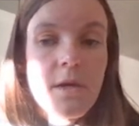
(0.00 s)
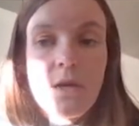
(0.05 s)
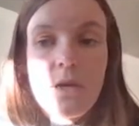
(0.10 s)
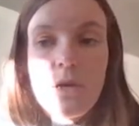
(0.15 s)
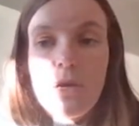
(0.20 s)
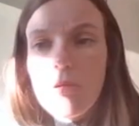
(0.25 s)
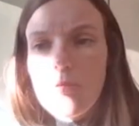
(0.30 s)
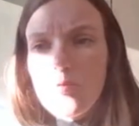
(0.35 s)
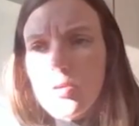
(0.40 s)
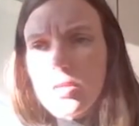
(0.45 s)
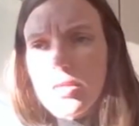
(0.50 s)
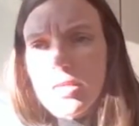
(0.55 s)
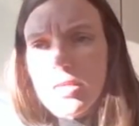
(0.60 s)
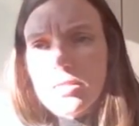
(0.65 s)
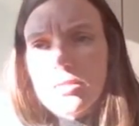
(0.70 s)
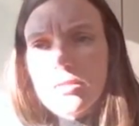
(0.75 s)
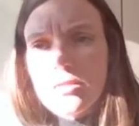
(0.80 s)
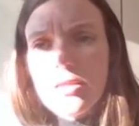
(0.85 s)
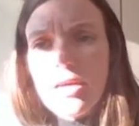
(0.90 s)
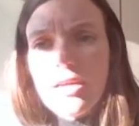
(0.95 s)
I'll click
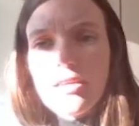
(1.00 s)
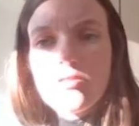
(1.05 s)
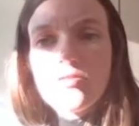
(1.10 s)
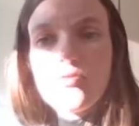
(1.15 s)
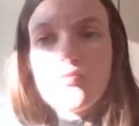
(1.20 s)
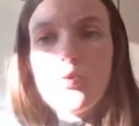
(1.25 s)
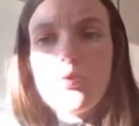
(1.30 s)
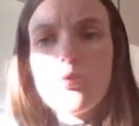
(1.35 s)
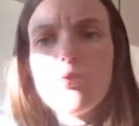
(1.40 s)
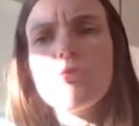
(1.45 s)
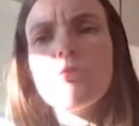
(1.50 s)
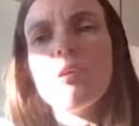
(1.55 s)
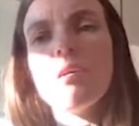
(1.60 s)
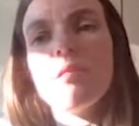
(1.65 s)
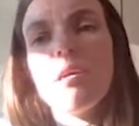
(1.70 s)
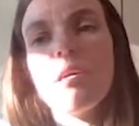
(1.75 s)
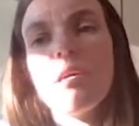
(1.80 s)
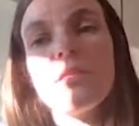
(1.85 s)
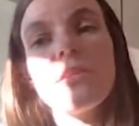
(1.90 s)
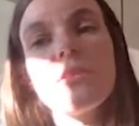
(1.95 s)
Select Folder,
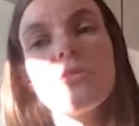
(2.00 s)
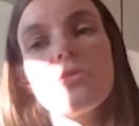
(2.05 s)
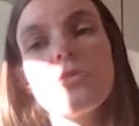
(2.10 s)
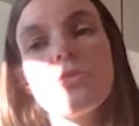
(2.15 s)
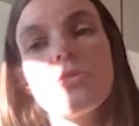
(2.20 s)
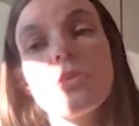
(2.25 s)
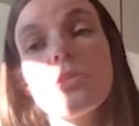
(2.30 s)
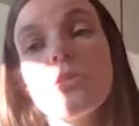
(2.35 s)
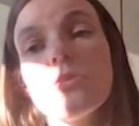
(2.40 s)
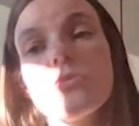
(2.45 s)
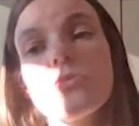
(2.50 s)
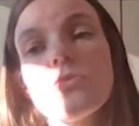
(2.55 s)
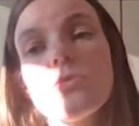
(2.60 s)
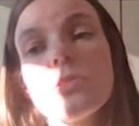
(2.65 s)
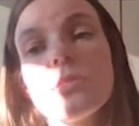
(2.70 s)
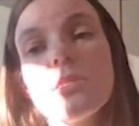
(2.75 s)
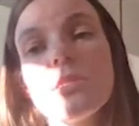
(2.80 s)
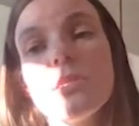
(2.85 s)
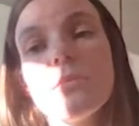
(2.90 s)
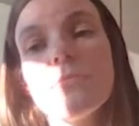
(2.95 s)
and then here you can also
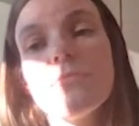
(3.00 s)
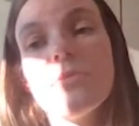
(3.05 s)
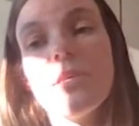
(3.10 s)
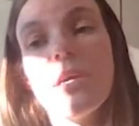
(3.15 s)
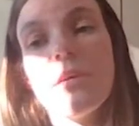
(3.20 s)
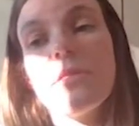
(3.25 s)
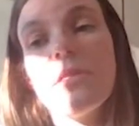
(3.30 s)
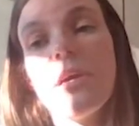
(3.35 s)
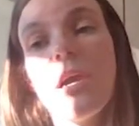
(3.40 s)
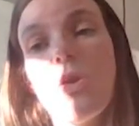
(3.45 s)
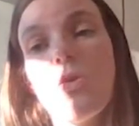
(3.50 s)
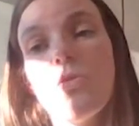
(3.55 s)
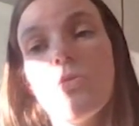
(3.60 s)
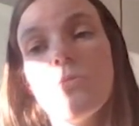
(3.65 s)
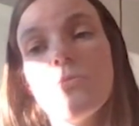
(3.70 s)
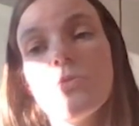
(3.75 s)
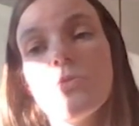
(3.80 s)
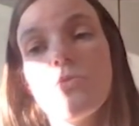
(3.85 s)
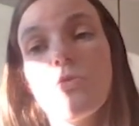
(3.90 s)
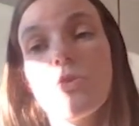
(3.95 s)
see that now
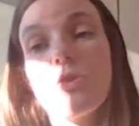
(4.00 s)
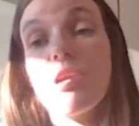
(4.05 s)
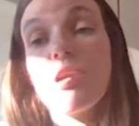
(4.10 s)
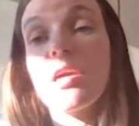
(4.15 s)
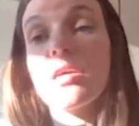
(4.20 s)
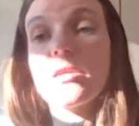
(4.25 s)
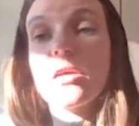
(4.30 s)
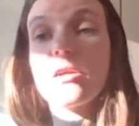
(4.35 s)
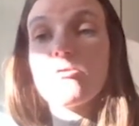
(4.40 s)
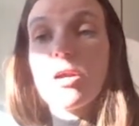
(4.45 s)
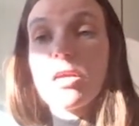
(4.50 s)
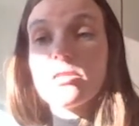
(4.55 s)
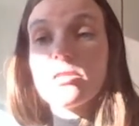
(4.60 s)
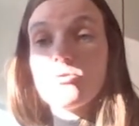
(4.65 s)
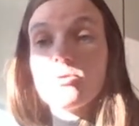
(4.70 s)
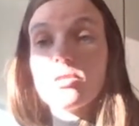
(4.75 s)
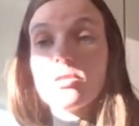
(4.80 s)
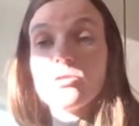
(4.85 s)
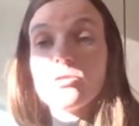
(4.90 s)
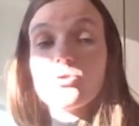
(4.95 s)
the working
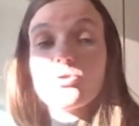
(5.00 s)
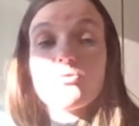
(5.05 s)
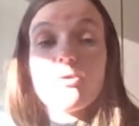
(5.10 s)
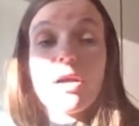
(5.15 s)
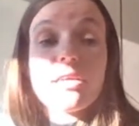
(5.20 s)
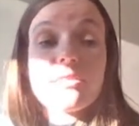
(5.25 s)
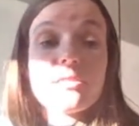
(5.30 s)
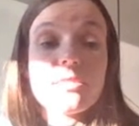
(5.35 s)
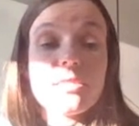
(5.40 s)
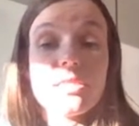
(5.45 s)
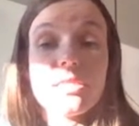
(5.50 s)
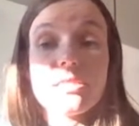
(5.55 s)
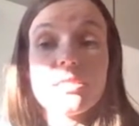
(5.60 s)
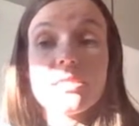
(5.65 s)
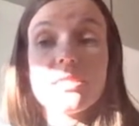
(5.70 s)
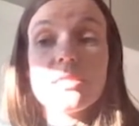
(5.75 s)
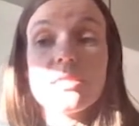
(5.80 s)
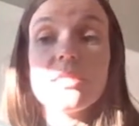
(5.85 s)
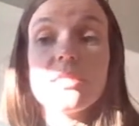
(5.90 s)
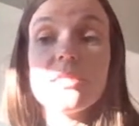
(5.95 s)
directory is correct, and
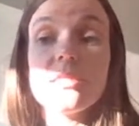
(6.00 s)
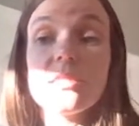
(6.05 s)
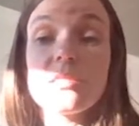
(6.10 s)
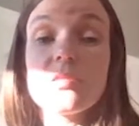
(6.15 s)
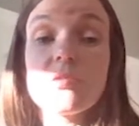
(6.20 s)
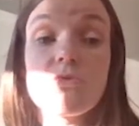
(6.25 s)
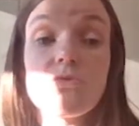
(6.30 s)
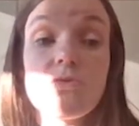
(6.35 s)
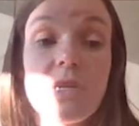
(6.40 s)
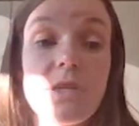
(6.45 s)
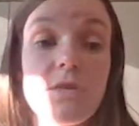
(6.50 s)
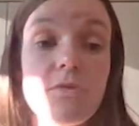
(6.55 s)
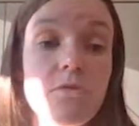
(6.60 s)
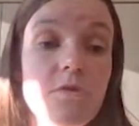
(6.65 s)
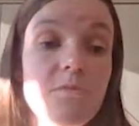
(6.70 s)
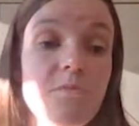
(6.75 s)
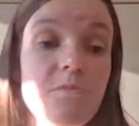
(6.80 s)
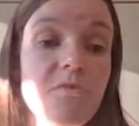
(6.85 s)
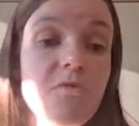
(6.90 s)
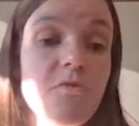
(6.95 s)
it's indeed this
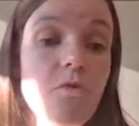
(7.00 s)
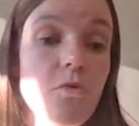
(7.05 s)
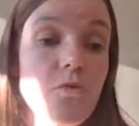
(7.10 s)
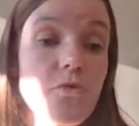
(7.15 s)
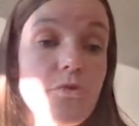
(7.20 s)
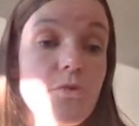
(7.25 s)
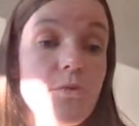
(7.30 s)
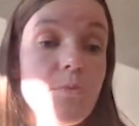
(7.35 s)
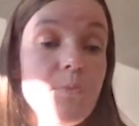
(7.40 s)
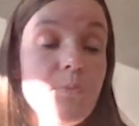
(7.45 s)
GreyNorm folder.